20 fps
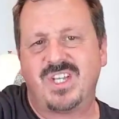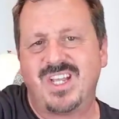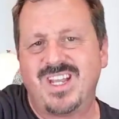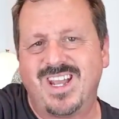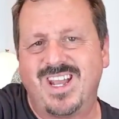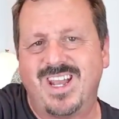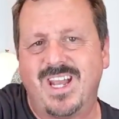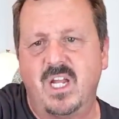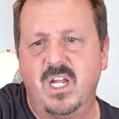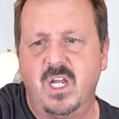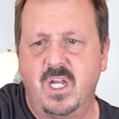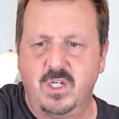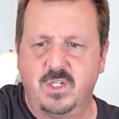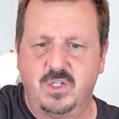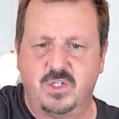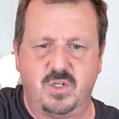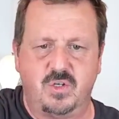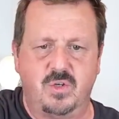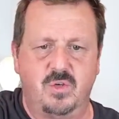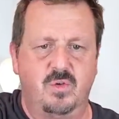singing
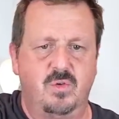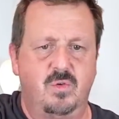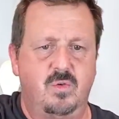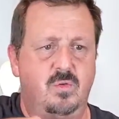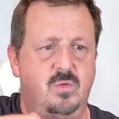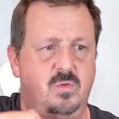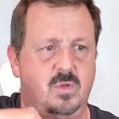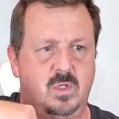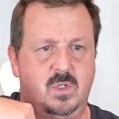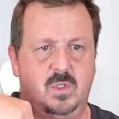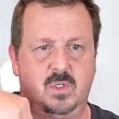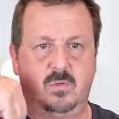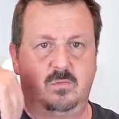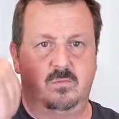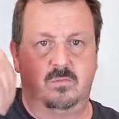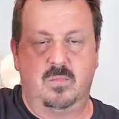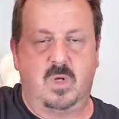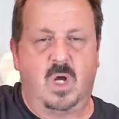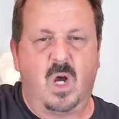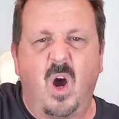to
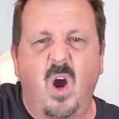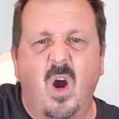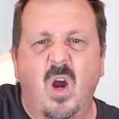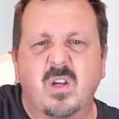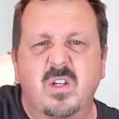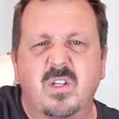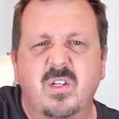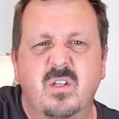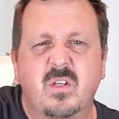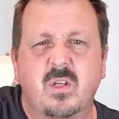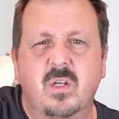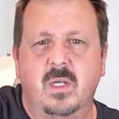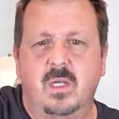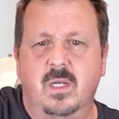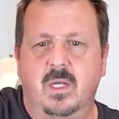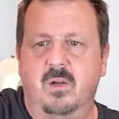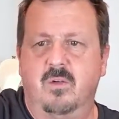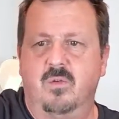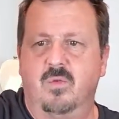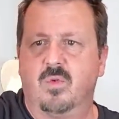art,
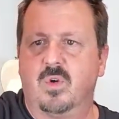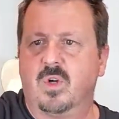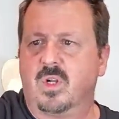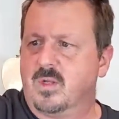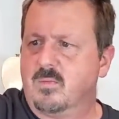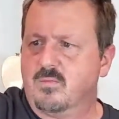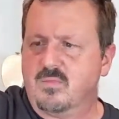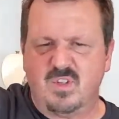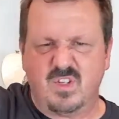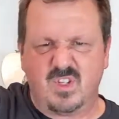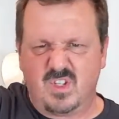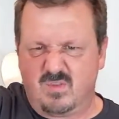and really